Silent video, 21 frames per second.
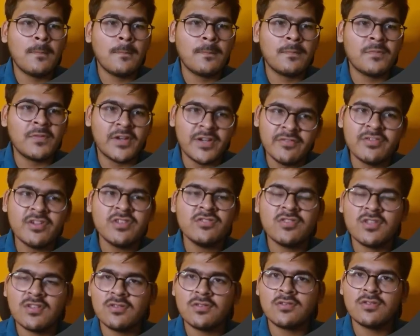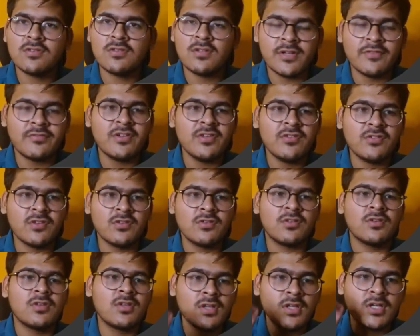The difference is
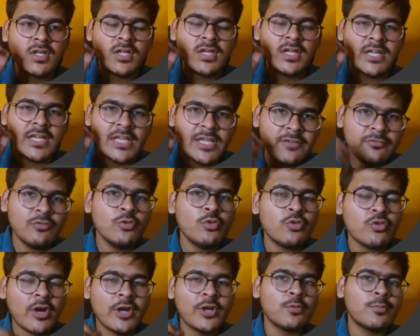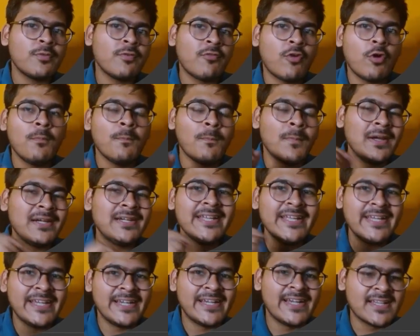if you try to perform
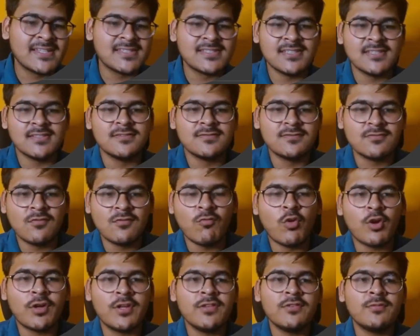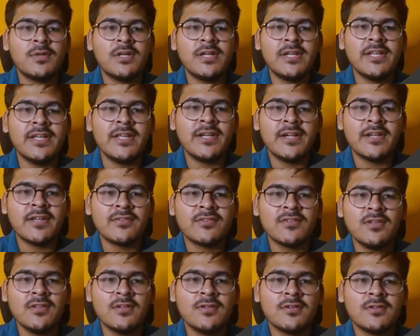multi-indexing. What is
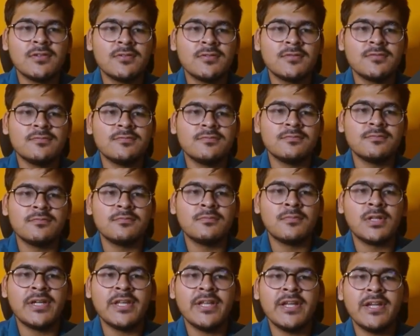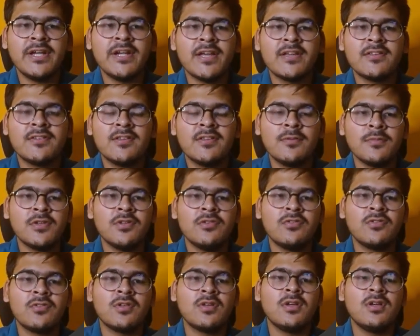multi-indexing? Multi-indexing
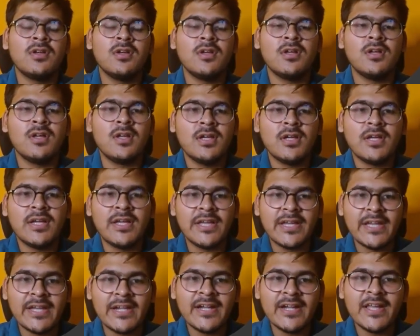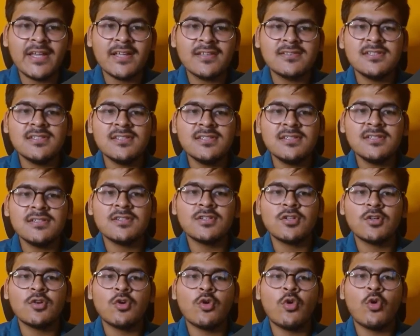means indexing
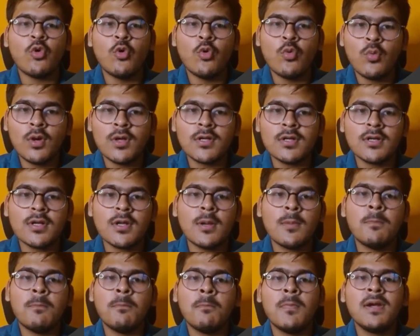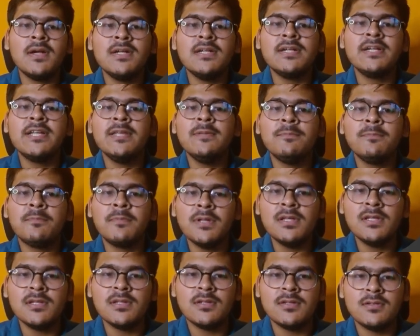over
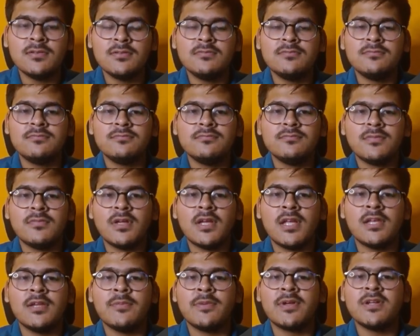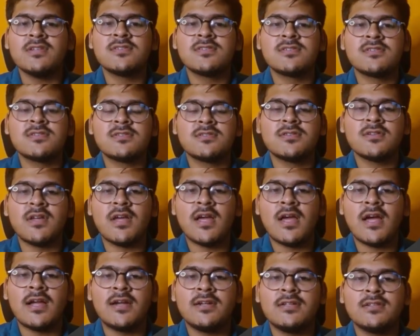multiple elements
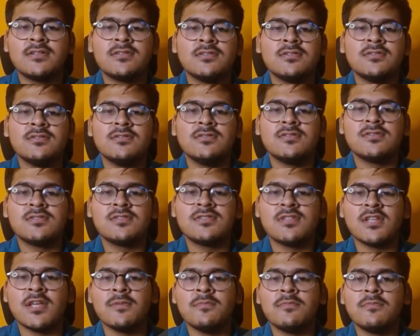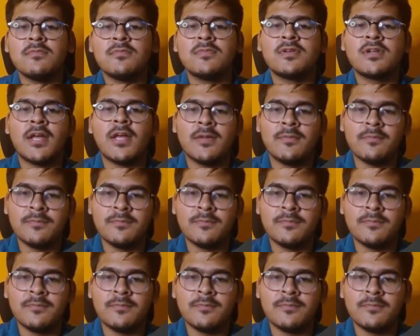at the same time.